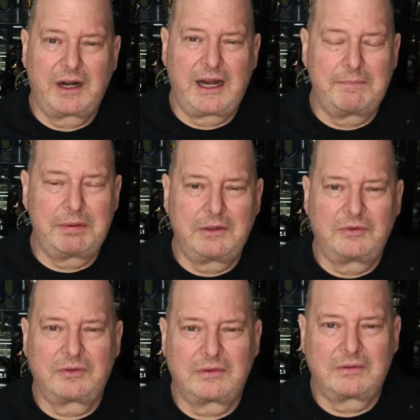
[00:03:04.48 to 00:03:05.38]

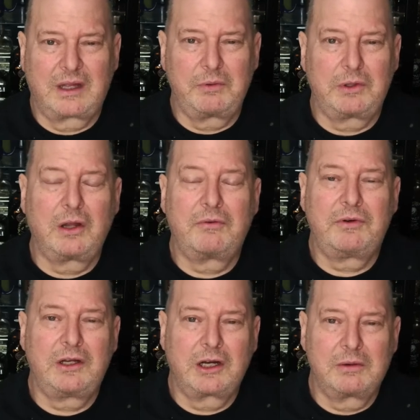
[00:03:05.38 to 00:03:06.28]
happens, I would love for
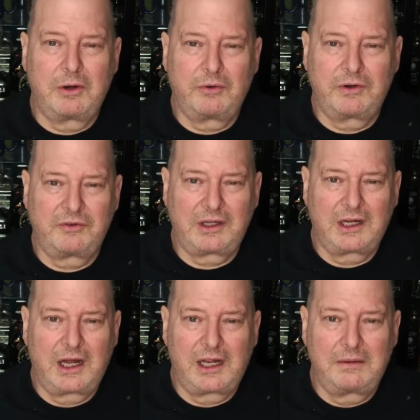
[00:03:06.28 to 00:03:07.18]
you to come over and say
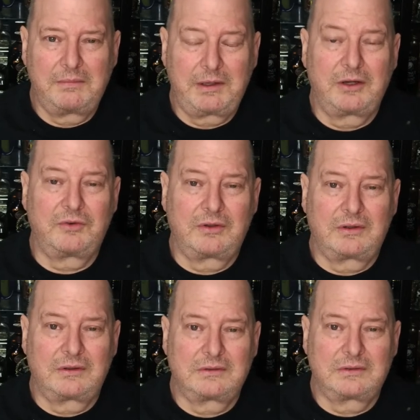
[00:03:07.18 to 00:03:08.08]
hi because
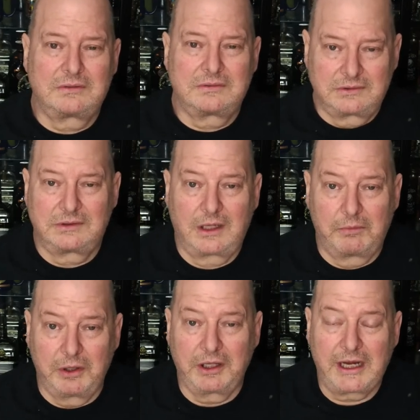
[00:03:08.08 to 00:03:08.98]
I
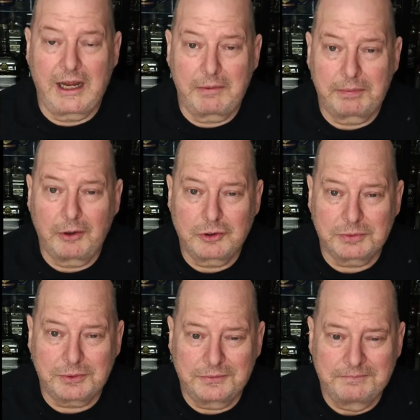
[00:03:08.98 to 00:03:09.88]
really am
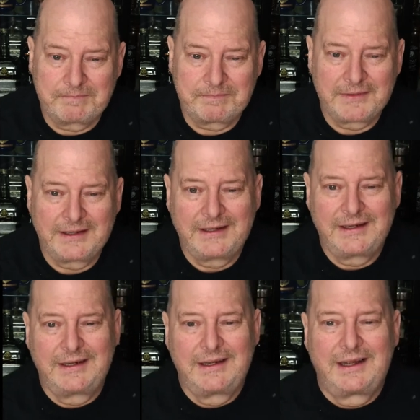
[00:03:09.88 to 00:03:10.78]
approachable.
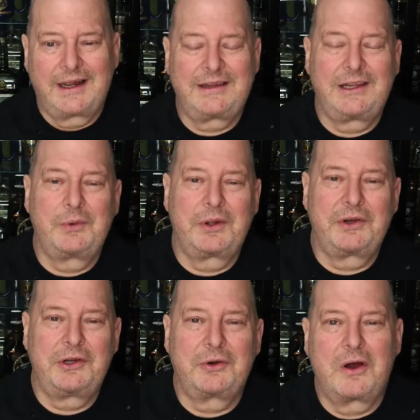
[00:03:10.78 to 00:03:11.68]
I think
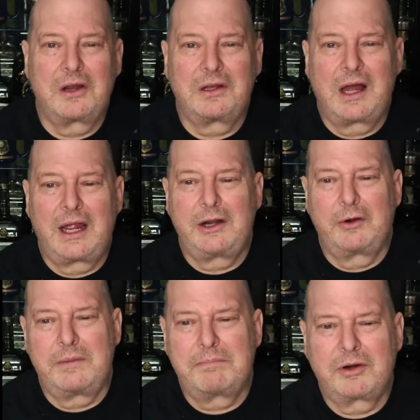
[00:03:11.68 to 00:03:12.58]
whether you're online
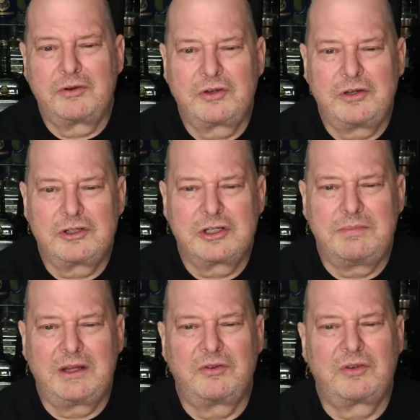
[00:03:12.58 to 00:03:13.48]
or in person, you should
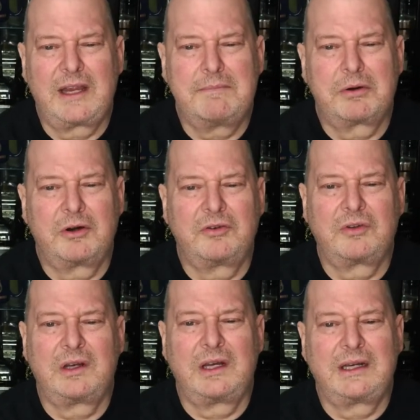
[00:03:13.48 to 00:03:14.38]
be the same
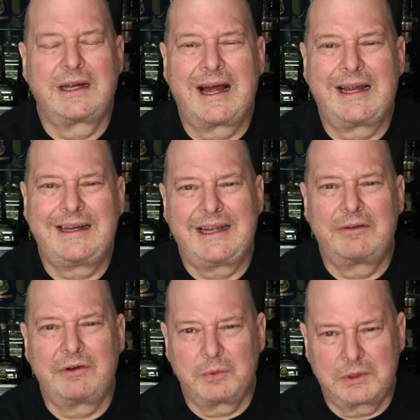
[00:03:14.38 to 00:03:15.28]
person and kind to
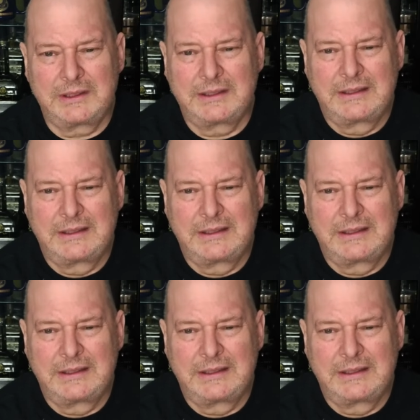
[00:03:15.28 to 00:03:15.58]
everyone.